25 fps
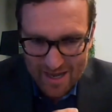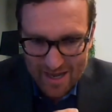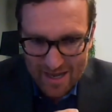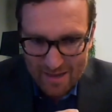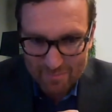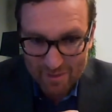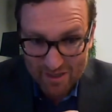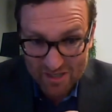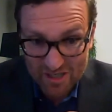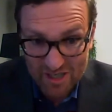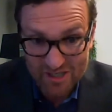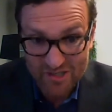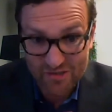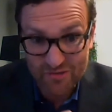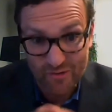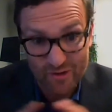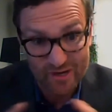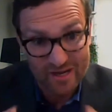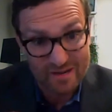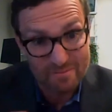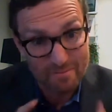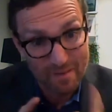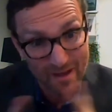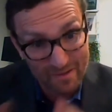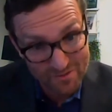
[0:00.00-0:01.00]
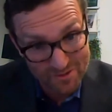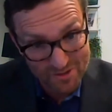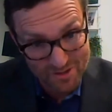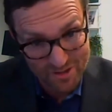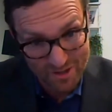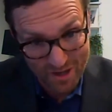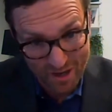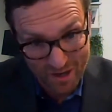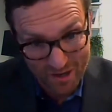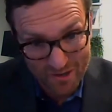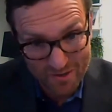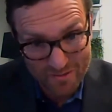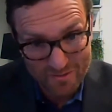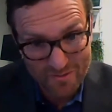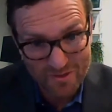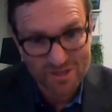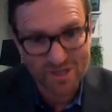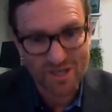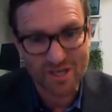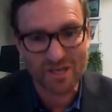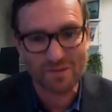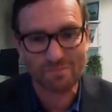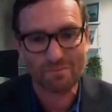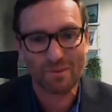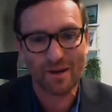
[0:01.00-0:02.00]
But just 3 months ago,
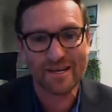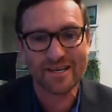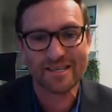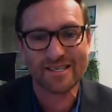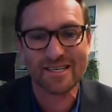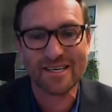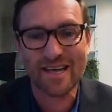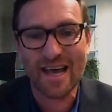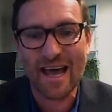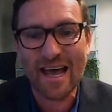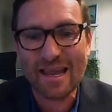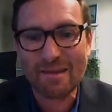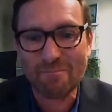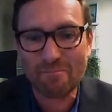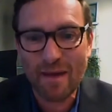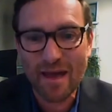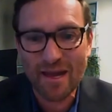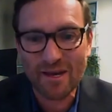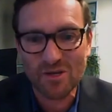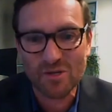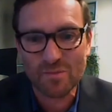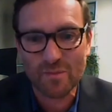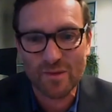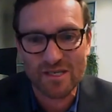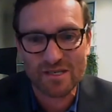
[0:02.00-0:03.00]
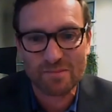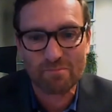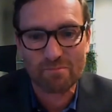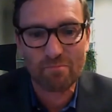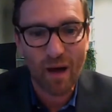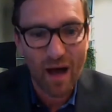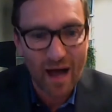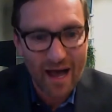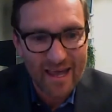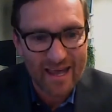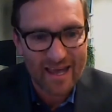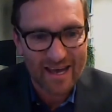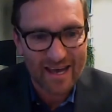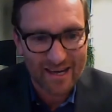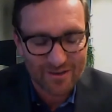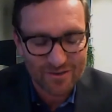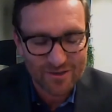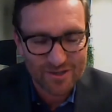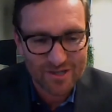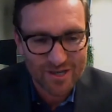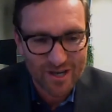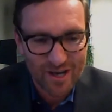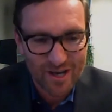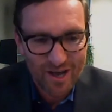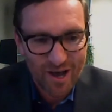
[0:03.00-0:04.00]
she completed a management
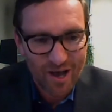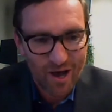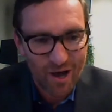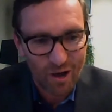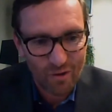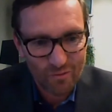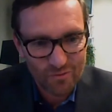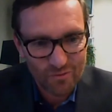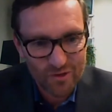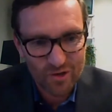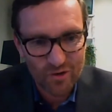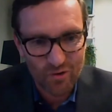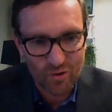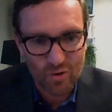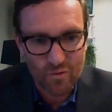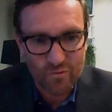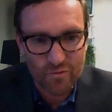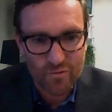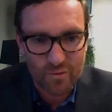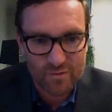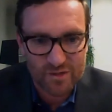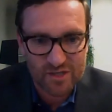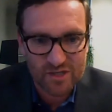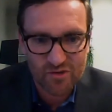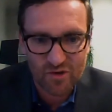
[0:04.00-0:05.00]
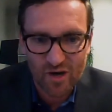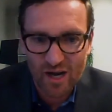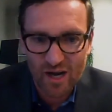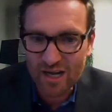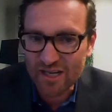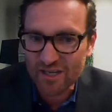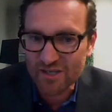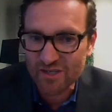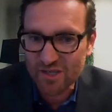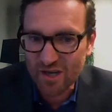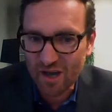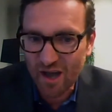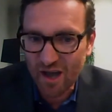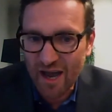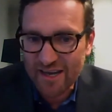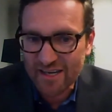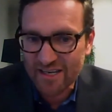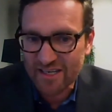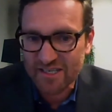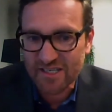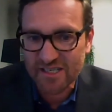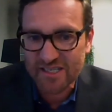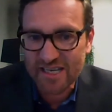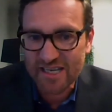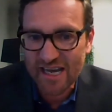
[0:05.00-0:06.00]
buyout of the group from Australia's Nine
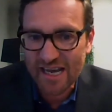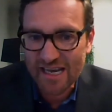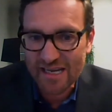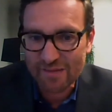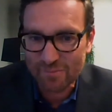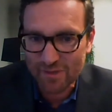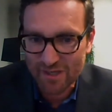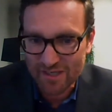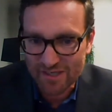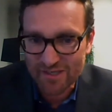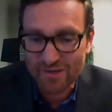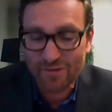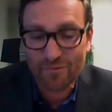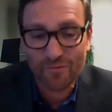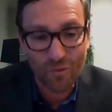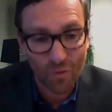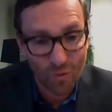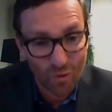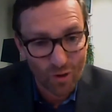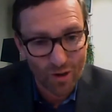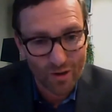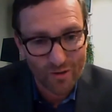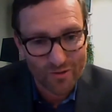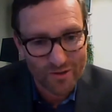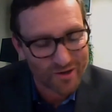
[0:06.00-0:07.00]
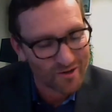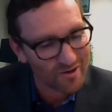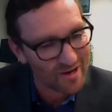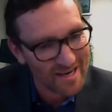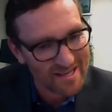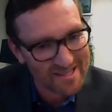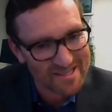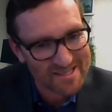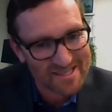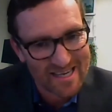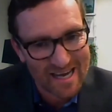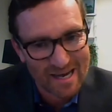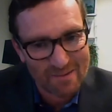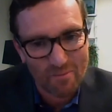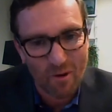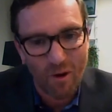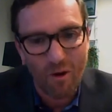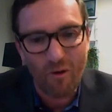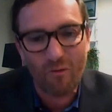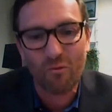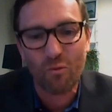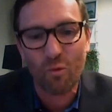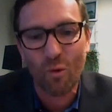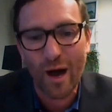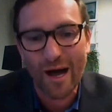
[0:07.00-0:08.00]
Entertainment for the grand sum
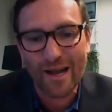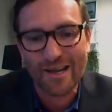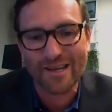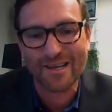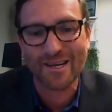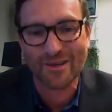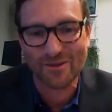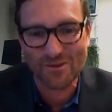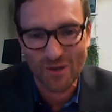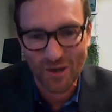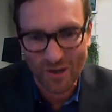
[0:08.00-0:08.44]
of $1,